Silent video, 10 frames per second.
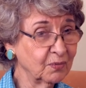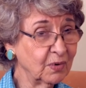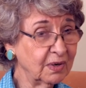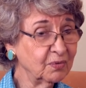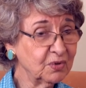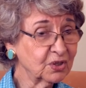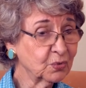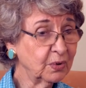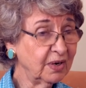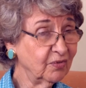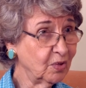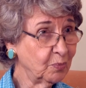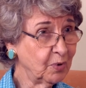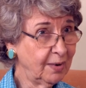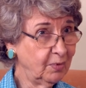Well, just whenever the
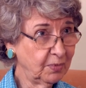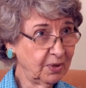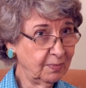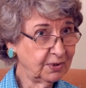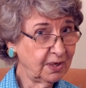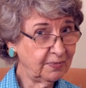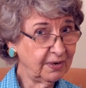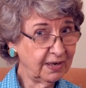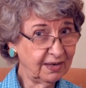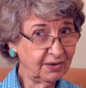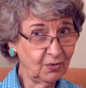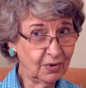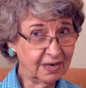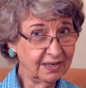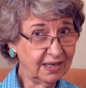problem comes up, then I know what I